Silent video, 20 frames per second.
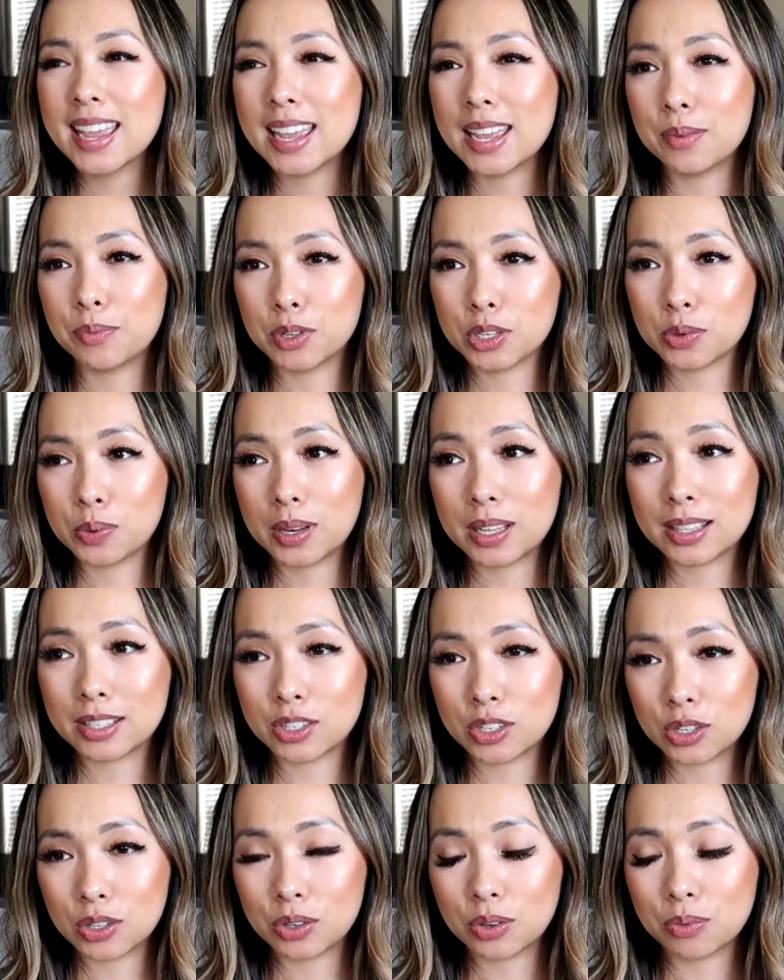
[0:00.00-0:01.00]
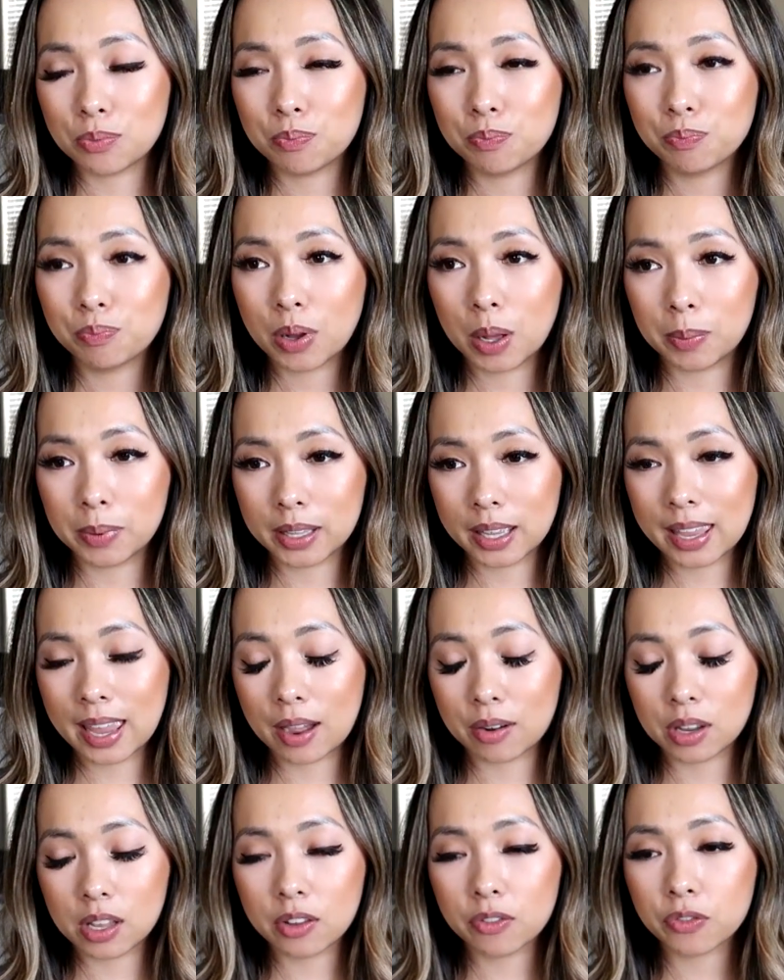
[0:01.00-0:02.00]
in between the two public
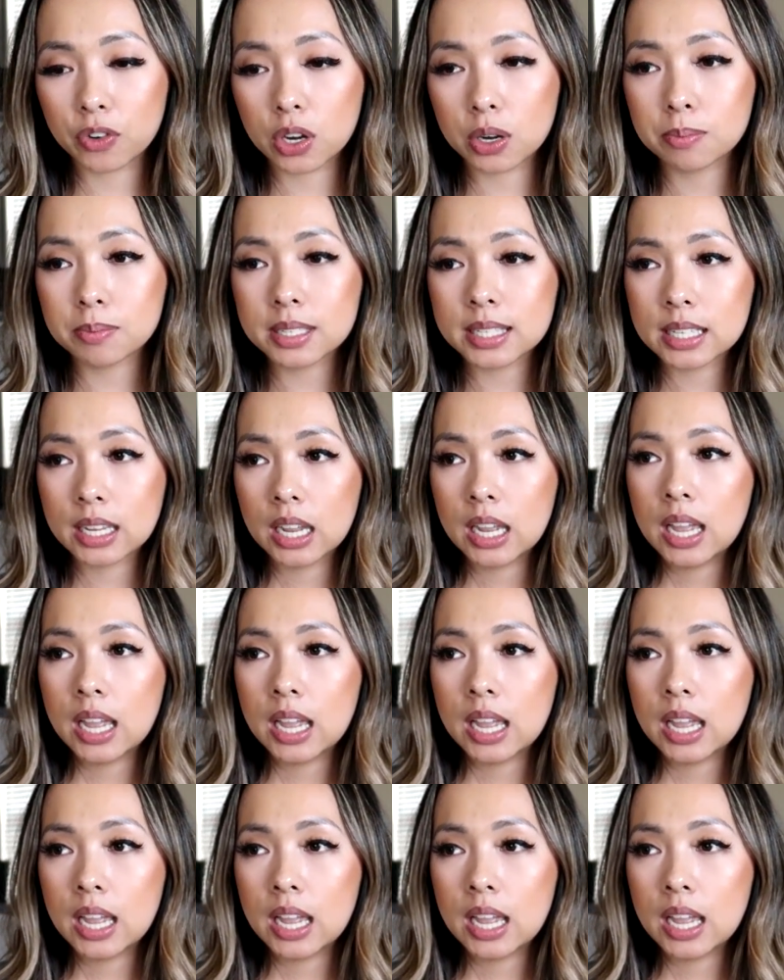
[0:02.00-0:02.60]
accounting firms,